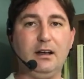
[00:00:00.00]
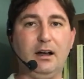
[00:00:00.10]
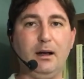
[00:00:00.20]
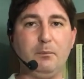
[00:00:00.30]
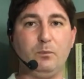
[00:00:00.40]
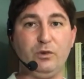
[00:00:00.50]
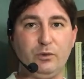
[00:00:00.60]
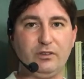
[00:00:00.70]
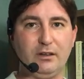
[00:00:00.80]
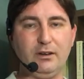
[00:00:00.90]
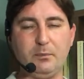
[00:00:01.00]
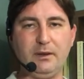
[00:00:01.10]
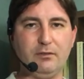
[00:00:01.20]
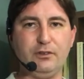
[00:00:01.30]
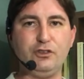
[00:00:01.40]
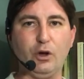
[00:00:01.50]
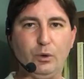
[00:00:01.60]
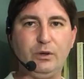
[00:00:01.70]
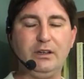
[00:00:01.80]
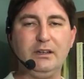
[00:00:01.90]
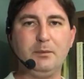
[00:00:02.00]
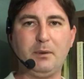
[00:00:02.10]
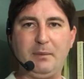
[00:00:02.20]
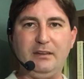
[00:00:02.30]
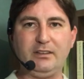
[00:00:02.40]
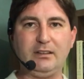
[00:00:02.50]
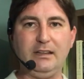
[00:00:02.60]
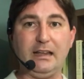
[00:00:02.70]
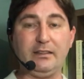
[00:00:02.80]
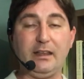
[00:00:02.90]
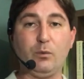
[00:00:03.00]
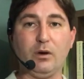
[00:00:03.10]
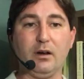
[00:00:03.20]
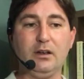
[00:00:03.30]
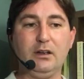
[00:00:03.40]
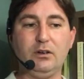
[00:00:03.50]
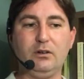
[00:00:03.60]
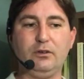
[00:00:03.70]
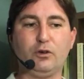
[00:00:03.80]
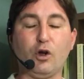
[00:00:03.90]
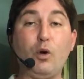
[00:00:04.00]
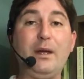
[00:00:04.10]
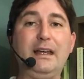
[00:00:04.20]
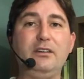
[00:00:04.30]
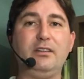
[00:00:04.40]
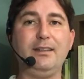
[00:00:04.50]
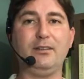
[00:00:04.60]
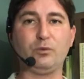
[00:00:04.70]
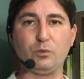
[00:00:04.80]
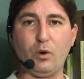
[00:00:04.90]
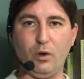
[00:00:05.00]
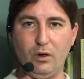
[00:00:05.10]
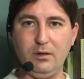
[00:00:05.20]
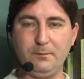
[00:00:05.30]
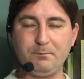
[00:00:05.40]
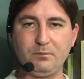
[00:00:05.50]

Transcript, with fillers: um, which was a little bit of a joke, but basically that they were growing into this role,